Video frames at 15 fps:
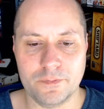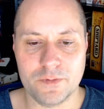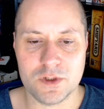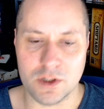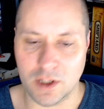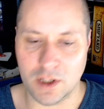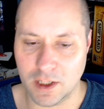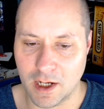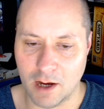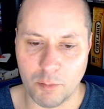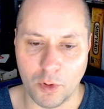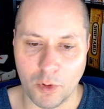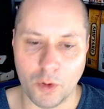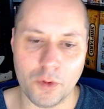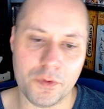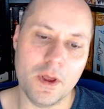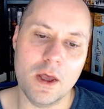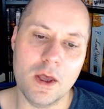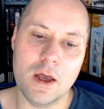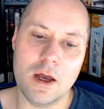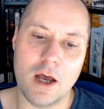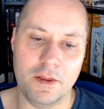You need to have both.
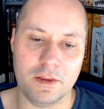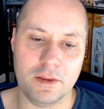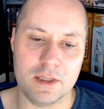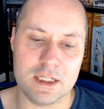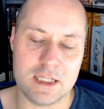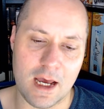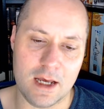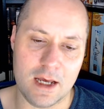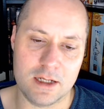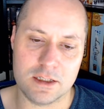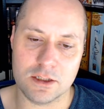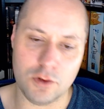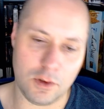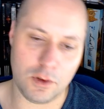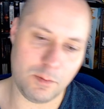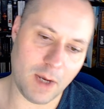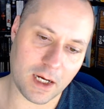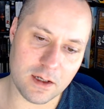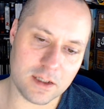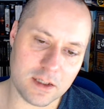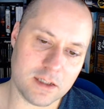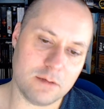I think this has good
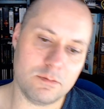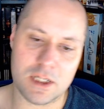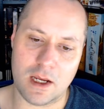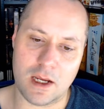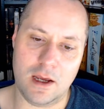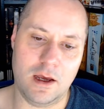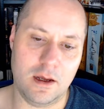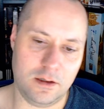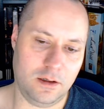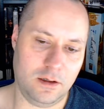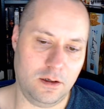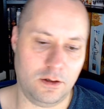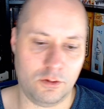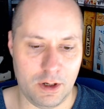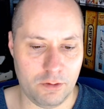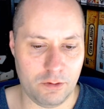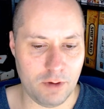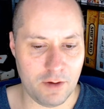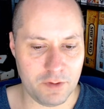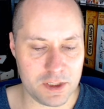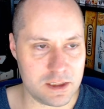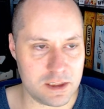mechanisms and great graphics
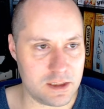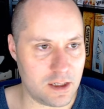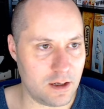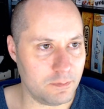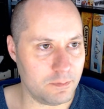design.